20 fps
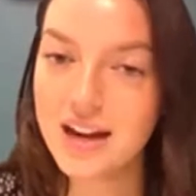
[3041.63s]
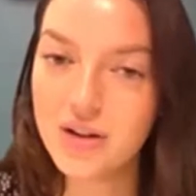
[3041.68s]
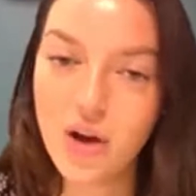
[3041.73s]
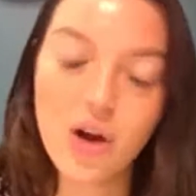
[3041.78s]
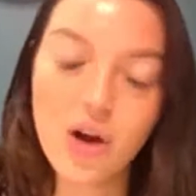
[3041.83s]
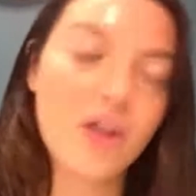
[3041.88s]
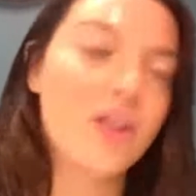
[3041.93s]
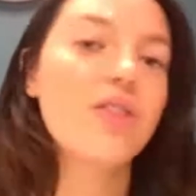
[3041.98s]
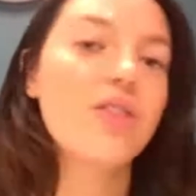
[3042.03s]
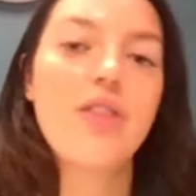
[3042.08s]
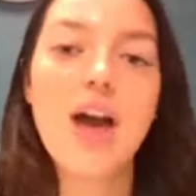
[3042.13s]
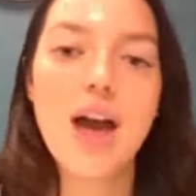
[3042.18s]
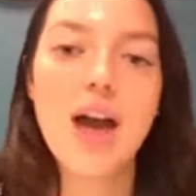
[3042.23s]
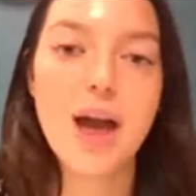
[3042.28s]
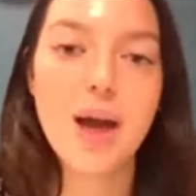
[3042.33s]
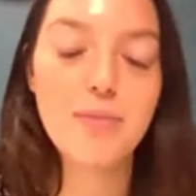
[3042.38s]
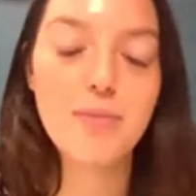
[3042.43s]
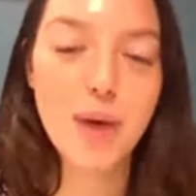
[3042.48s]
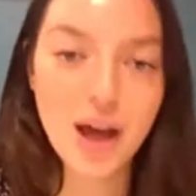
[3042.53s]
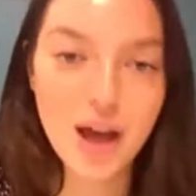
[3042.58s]
and not
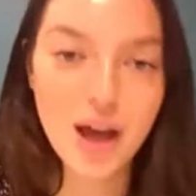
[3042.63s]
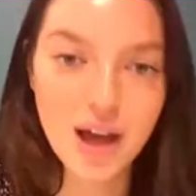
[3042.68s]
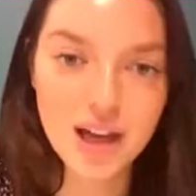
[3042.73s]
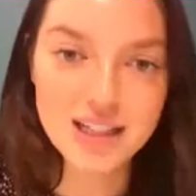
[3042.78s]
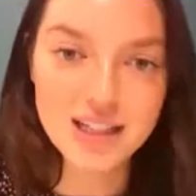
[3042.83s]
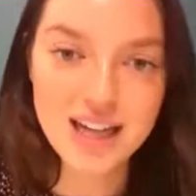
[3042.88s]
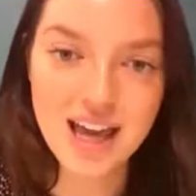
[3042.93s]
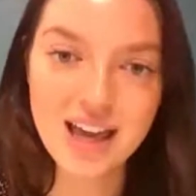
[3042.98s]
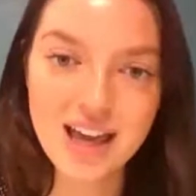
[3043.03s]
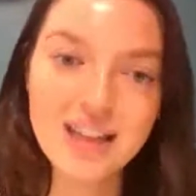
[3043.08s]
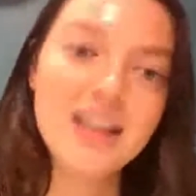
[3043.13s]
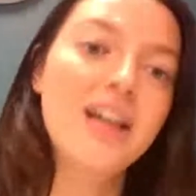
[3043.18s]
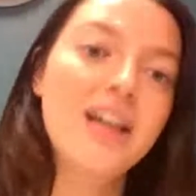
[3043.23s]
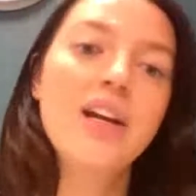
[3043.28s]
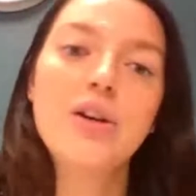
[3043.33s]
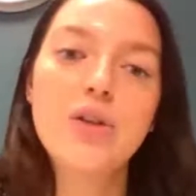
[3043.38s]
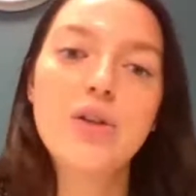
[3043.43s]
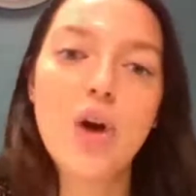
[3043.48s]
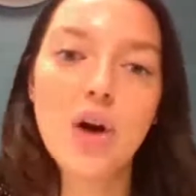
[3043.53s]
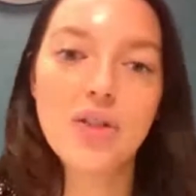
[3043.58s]
their partner,
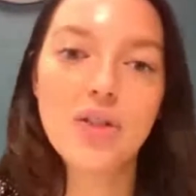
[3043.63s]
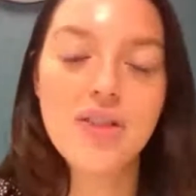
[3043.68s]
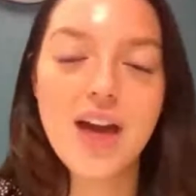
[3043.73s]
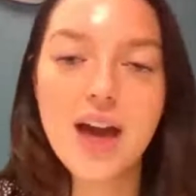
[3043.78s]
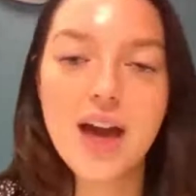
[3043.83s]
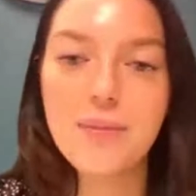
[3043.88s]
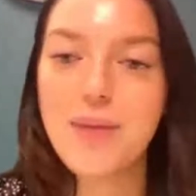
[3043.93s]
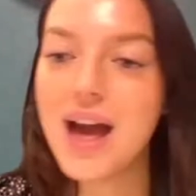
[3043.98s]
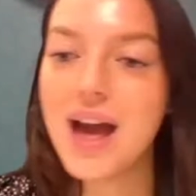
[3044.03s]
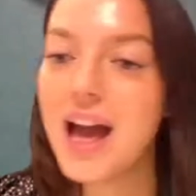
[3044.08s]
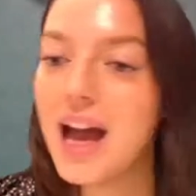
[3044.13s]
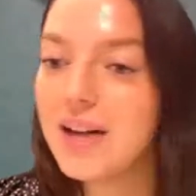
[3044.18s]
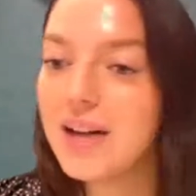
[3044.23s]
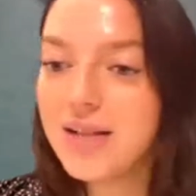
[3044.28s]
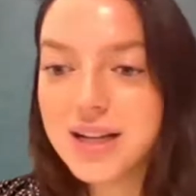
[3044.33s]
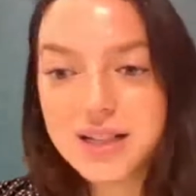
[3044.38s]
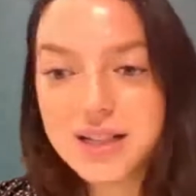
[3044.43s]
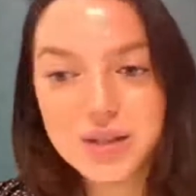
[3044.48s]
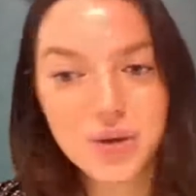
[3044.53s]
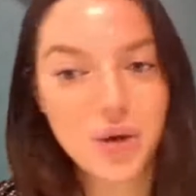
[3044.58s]
not their
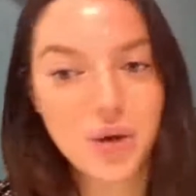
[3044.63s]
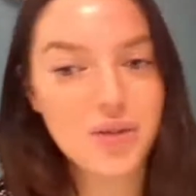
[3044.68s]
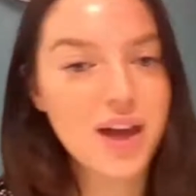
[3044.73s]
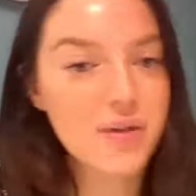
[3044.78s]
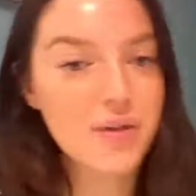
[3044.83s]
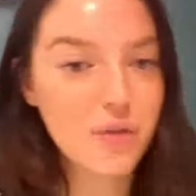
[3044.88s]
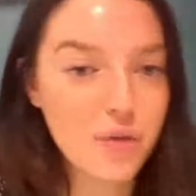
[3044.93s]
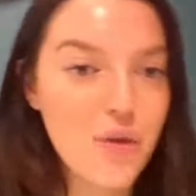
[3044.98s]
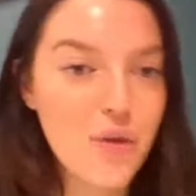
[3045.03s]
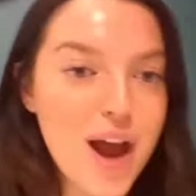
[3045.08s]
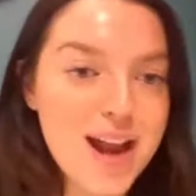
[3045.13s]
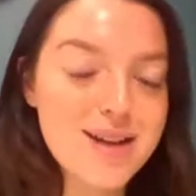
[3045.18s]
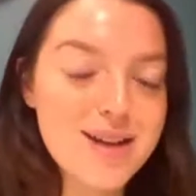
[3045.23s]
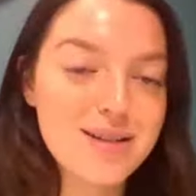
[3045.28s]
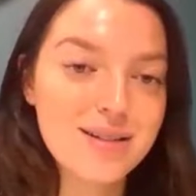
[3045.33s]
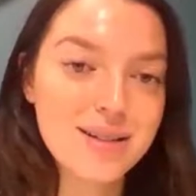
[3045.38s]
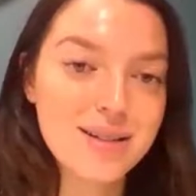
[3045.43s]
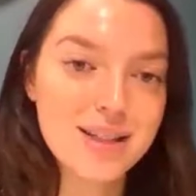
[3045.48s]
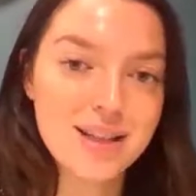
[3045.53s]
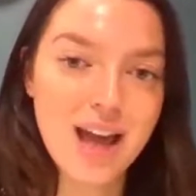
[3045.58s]
parents, not their
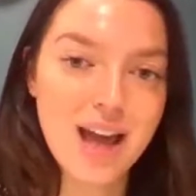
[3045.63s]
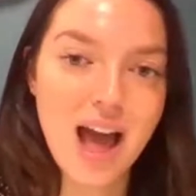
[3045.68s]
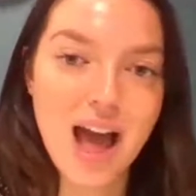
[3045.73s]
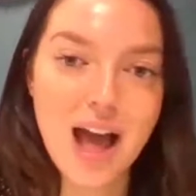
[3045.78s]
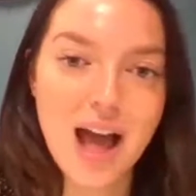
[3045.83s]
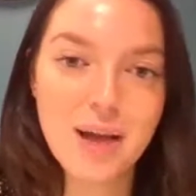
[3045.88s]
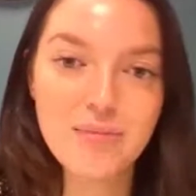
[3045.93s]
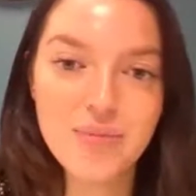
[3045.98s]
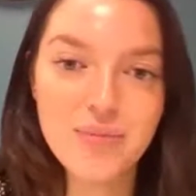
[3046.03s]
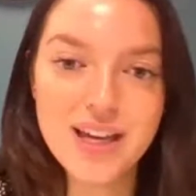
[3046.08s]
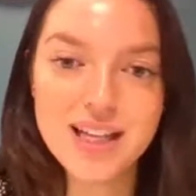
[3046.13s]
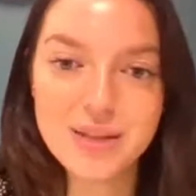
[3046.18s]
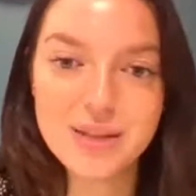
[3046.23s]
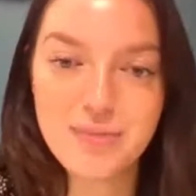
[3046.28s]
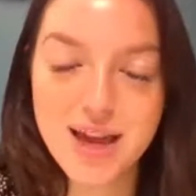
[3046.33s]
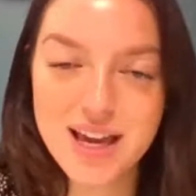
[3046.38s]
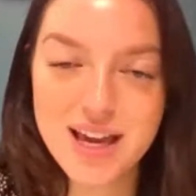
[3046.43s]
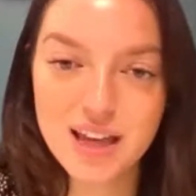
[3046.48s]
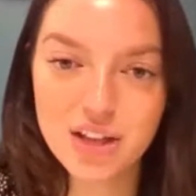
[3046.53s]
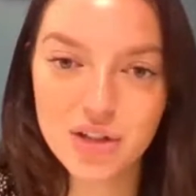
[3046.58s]
friend.
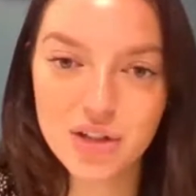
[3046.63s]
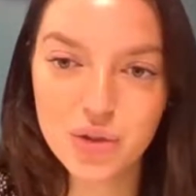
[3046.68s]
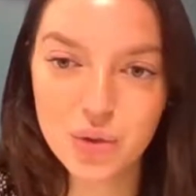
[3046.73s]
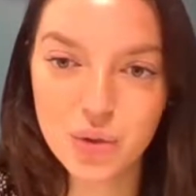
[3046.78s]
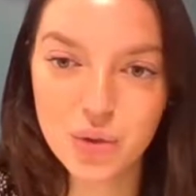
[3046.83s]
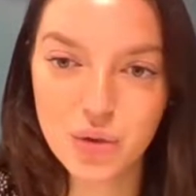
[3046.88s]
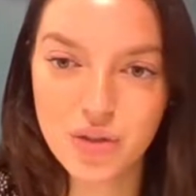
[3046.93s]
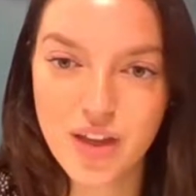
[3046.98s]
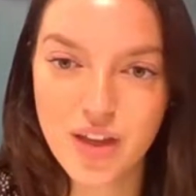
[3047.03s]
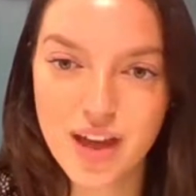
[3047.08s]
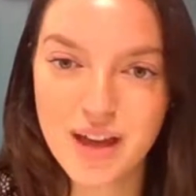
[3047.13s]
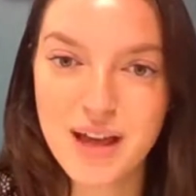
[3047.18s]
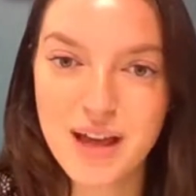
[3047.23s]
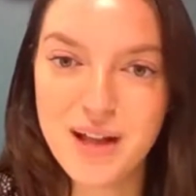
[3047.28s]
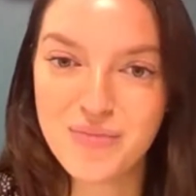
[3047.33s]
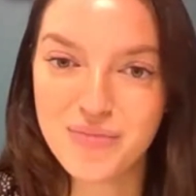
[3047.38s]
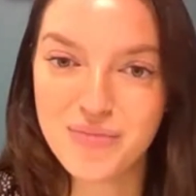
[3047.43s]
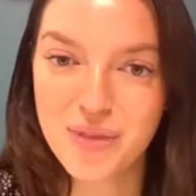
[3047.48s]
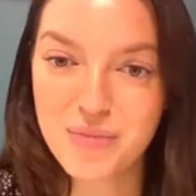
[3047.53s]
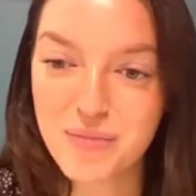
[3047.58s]
It's making sure
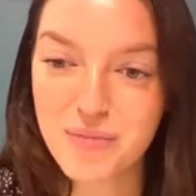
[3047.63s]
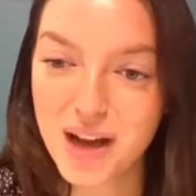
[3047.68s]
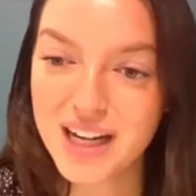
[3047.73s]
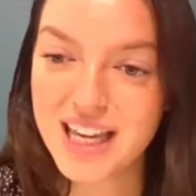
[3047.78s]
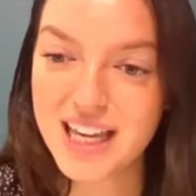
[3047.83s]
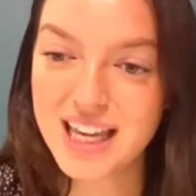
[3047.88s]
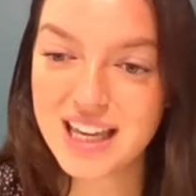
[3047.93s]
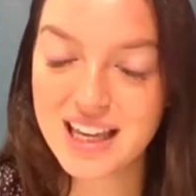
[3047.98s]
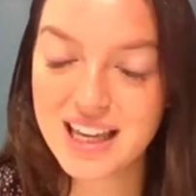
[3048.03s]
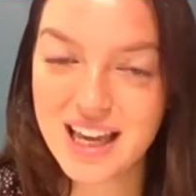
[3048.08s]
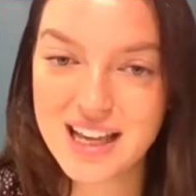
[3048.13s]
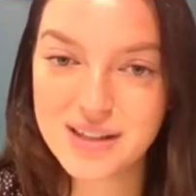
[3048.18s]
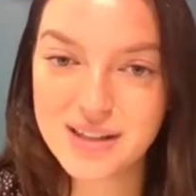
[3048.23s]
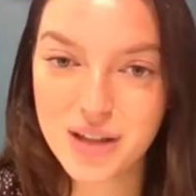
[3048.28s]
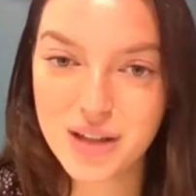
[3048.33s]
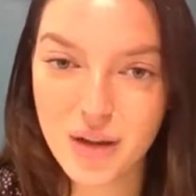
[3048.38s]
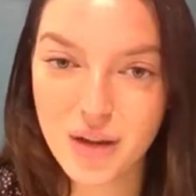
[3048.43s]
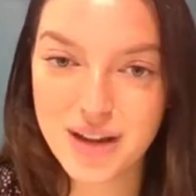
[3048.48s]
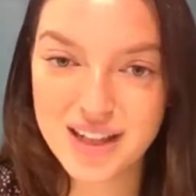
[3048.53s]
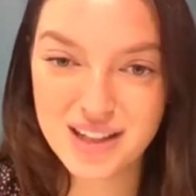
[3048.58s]
that the money
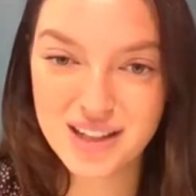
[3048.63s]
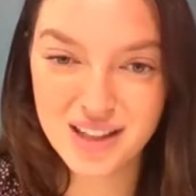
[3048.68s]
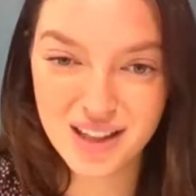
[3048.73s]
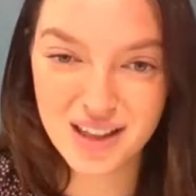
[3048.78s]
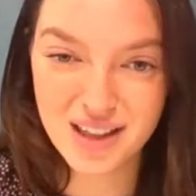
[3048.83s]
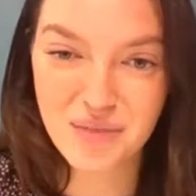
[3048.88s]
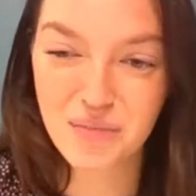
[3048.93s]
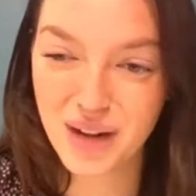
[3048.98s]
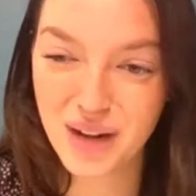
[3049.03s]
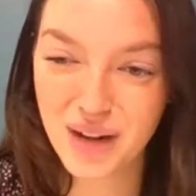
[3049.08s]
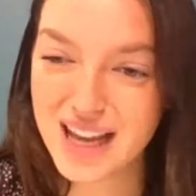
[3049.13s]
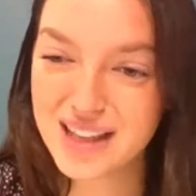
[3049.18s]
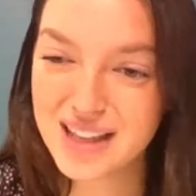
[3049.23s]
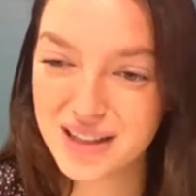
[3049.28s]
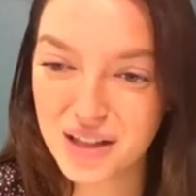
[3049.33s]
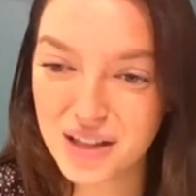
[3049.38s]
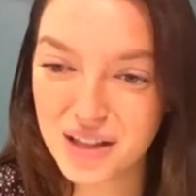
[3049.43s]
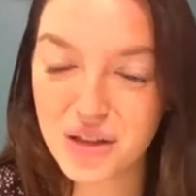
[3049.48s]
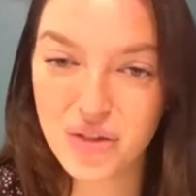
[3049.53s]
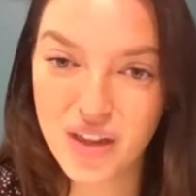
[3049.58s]
is going to the
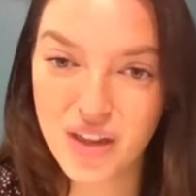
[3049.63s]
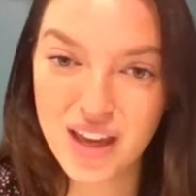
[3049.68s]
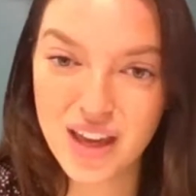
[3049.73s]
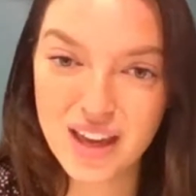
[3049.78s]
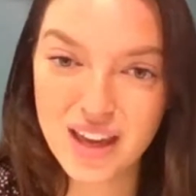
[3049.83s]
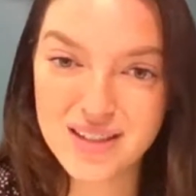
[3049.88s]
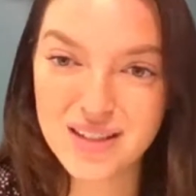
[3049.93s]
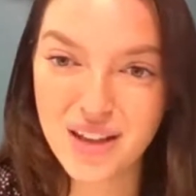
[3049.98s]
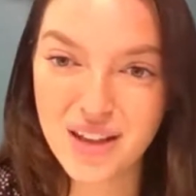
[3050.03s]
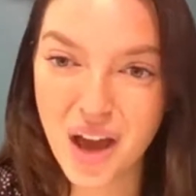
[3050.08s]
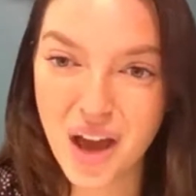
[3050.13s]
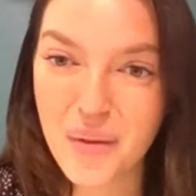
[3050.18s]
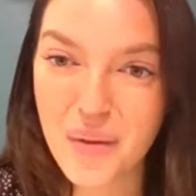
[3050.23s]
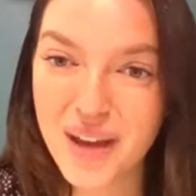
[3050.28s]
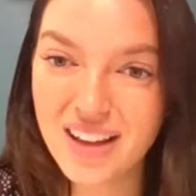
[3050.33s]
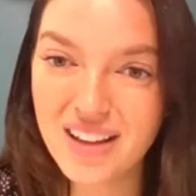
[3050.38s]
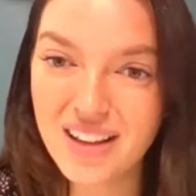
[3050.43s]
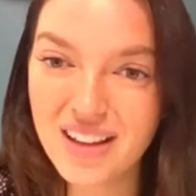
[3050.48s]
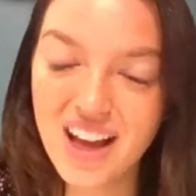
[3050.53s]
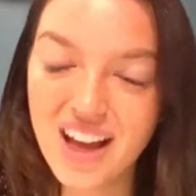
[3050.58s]
place that you think it's
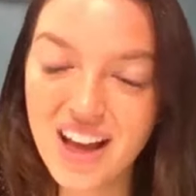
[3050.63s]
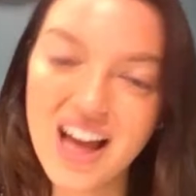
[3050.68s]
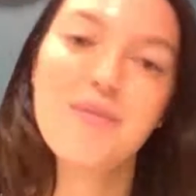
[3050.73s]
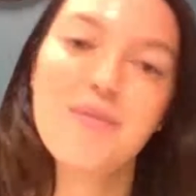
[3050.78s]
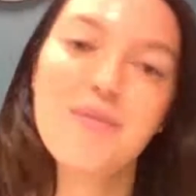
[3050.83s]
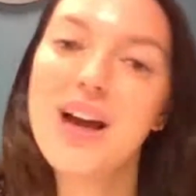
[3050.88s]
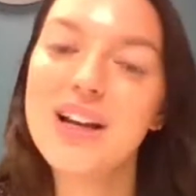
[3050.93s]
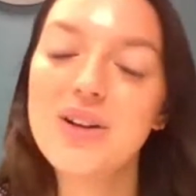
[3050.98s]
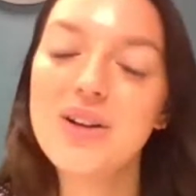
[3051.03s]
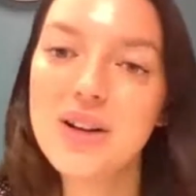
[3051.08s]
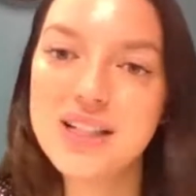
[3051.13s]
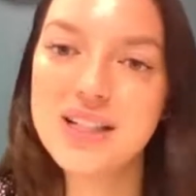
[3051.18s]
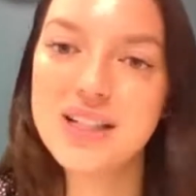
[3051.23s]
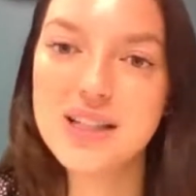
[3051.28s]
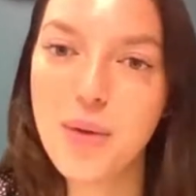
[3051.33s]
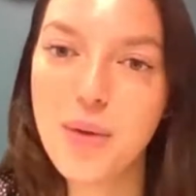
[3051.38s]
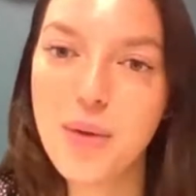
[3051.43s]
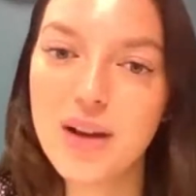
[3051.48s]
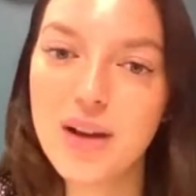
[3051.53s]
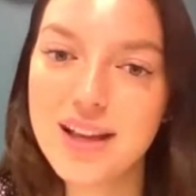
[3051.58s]
going, and not
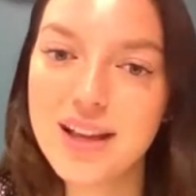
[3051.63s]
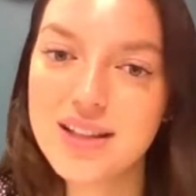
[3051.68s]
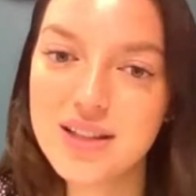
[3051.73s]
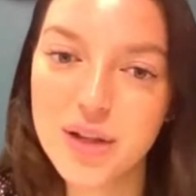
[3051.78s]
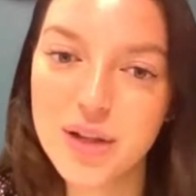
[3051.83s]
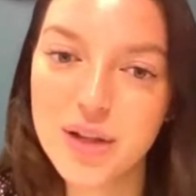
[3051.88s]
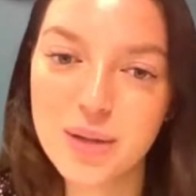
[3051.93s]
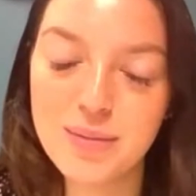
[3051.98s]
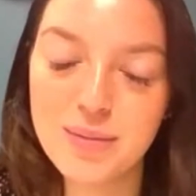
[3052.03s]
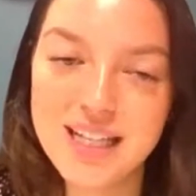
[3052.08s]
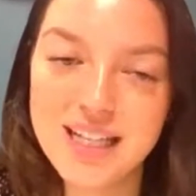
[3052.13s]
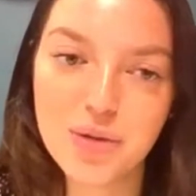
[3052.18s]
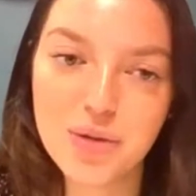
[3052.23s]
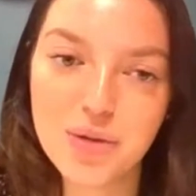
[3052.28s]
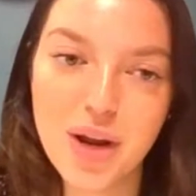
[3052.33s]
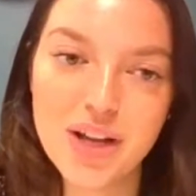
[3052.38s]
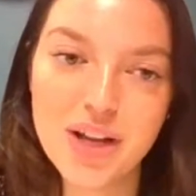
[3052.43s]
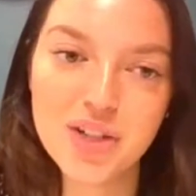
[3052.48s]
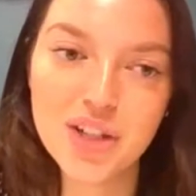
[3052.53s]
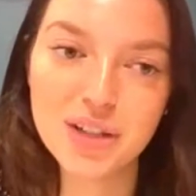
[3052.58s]
into the pockets of a complete
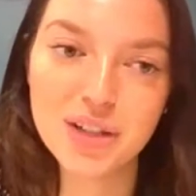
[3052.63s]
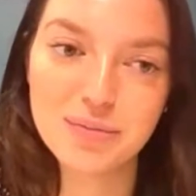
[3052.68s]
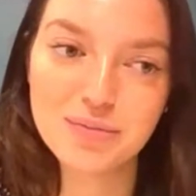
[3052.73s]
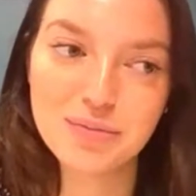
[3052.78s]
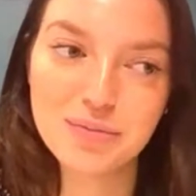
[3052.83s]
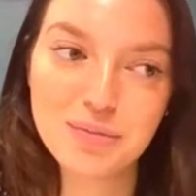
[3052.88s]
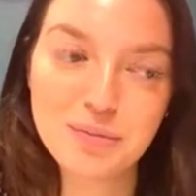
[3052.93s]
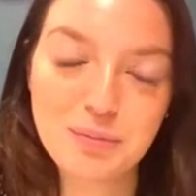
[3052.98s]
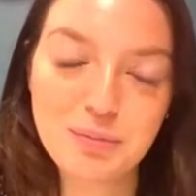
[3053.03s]
stranger.